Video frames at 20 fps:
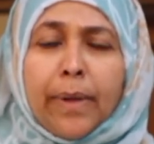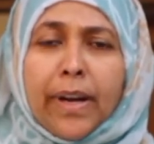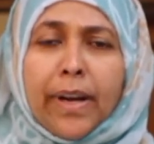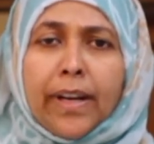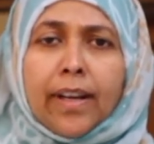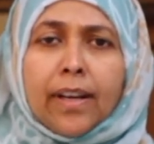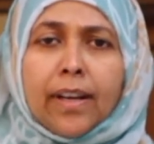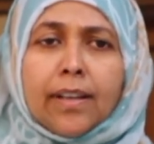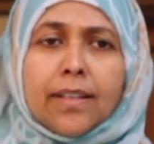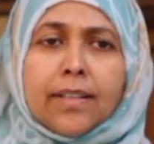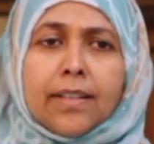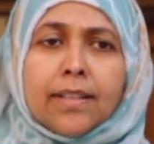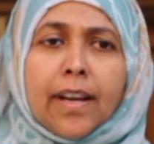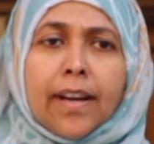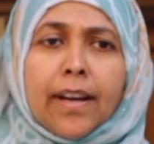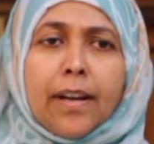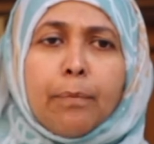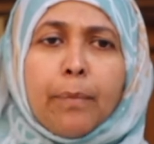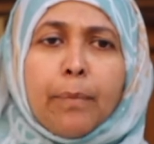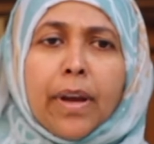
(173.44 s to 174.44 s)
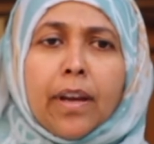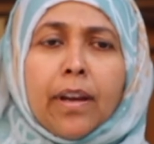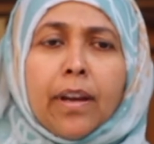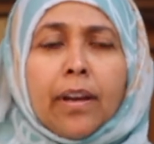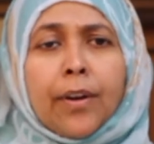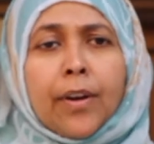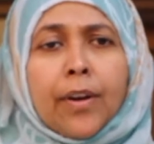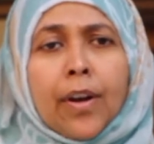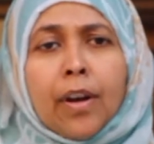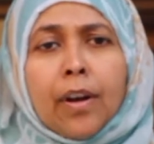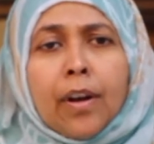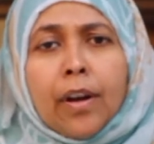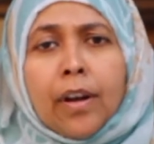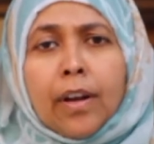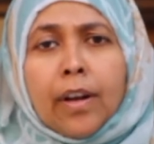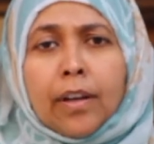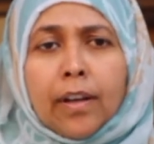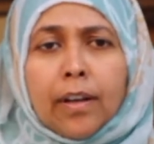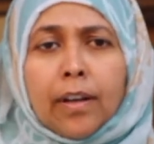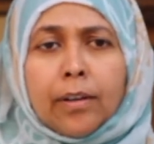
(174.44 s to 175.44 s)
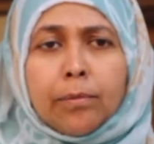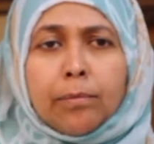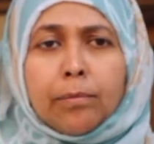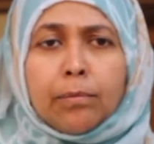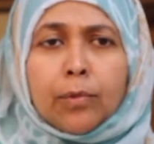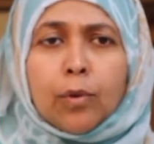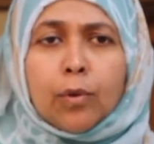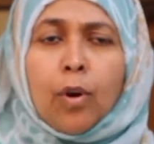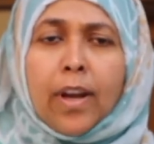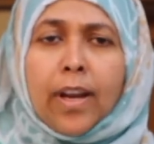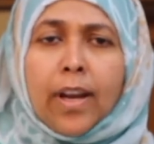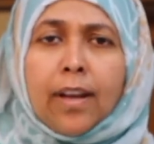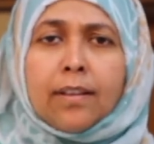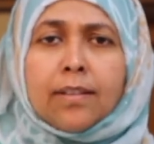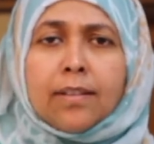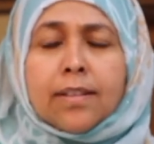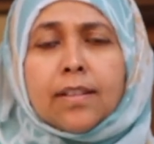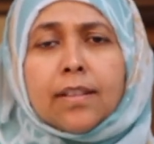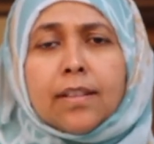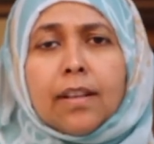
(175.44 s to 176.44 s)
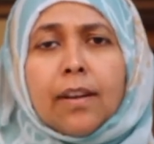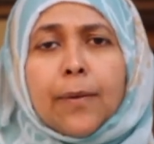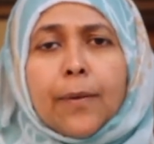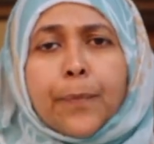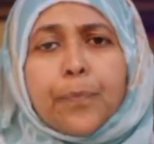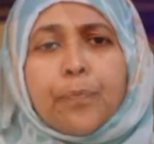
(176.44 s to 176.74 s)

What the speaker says: mentors and my colleagues.